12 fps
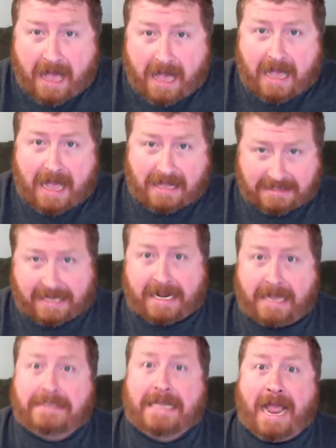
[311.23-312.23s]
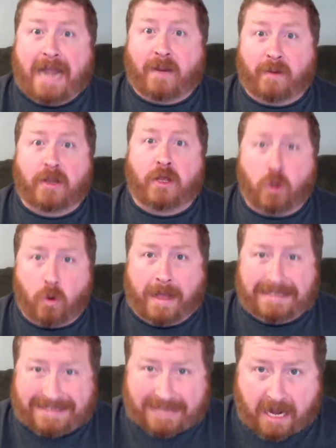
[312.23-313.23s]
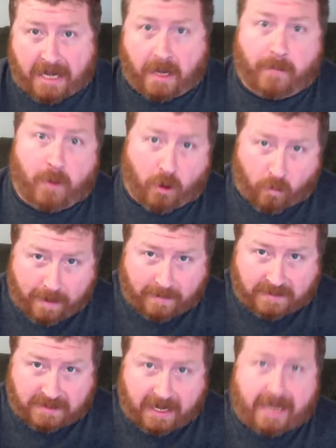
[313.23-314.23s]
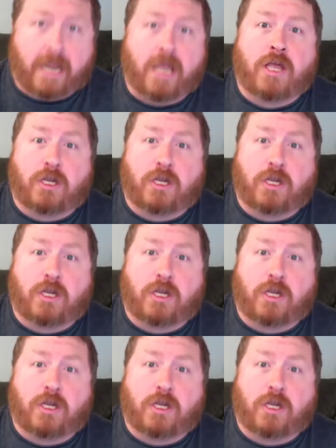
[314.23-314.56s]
uh, and send out to anybody who has signed up on our website